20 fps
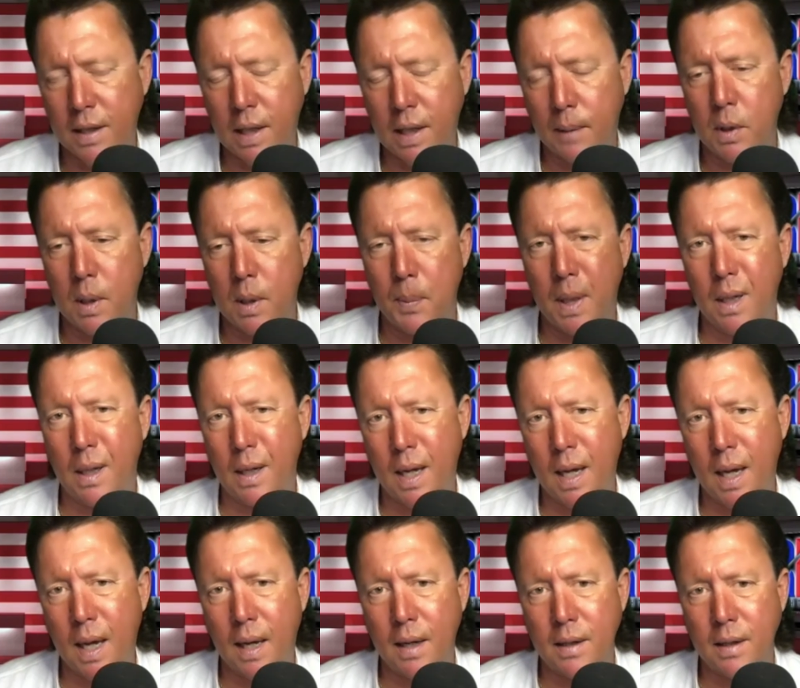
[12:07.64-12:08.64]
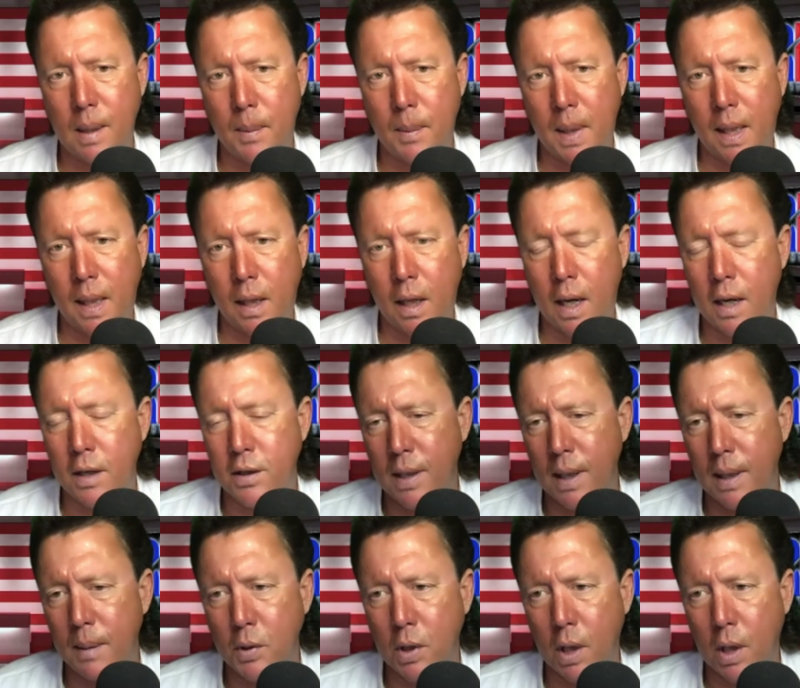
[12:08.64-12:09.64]
seems to be the case. I mean, it
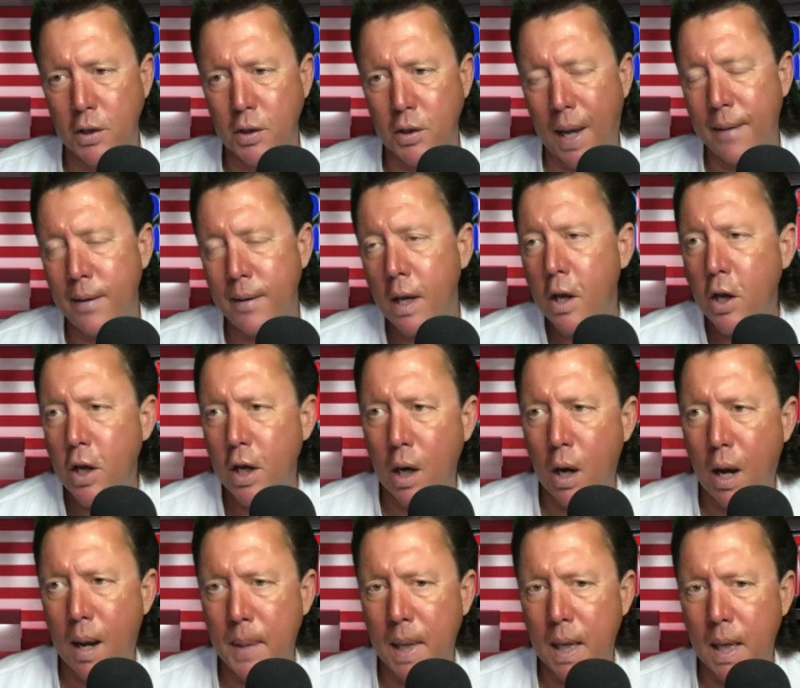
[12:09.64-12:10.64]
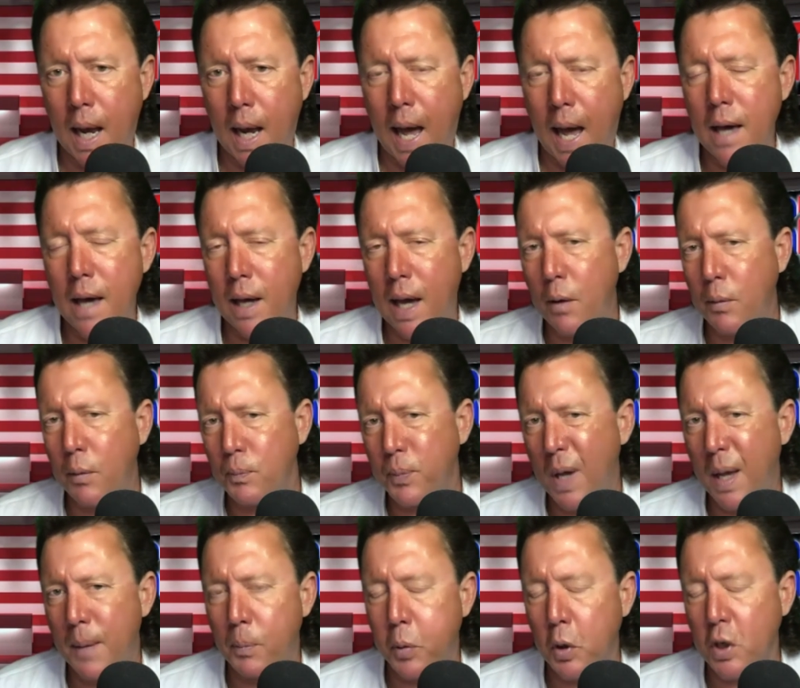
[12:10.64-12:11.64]
seems also, how
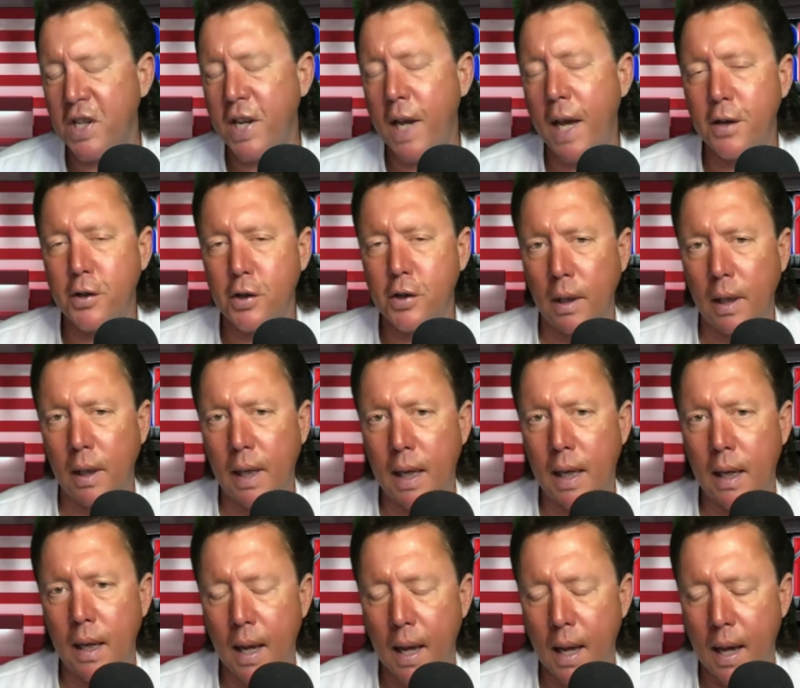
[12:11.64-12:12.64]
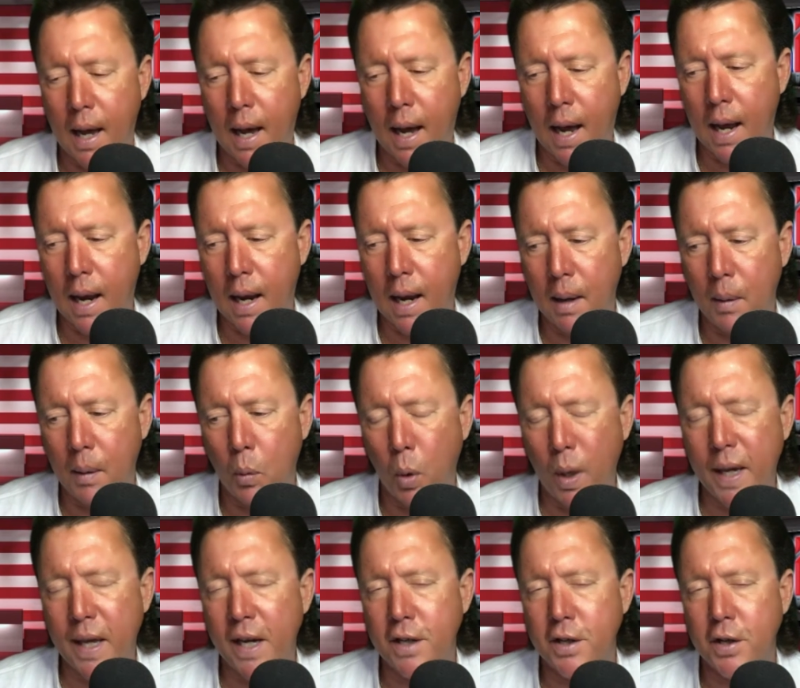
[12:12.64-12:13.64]
potentially,
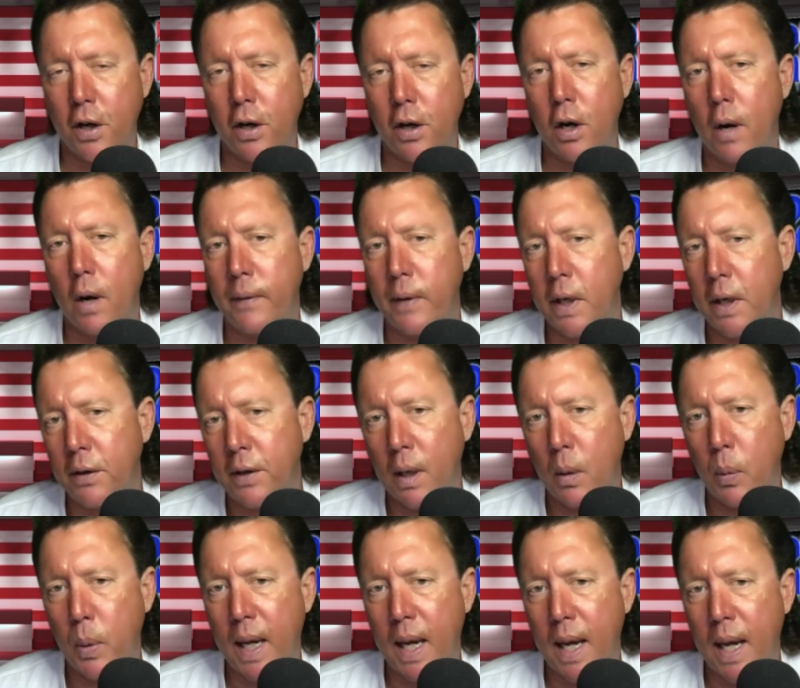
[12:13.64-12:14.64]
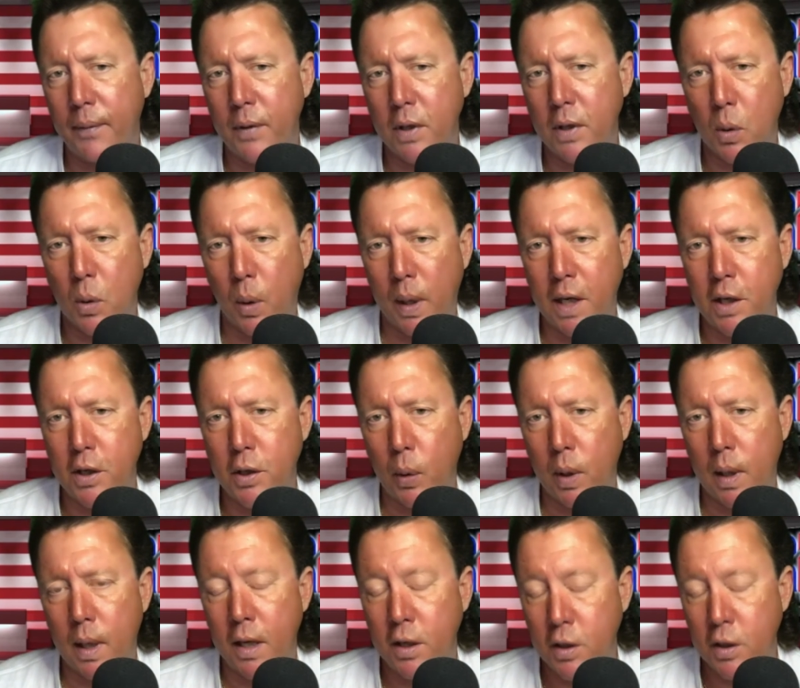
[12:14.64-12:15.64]
what kind of turnover do you think we have in
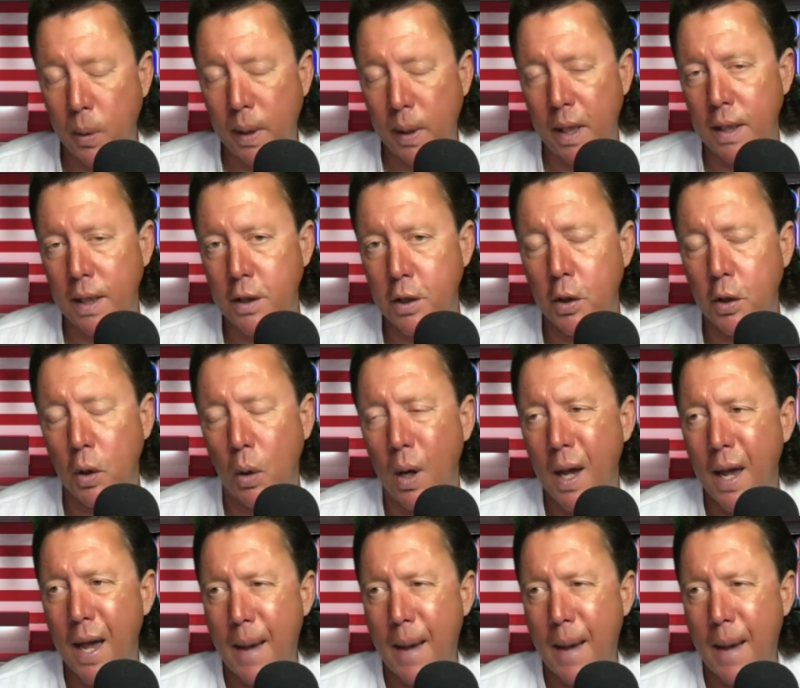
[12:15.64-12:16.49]
2022?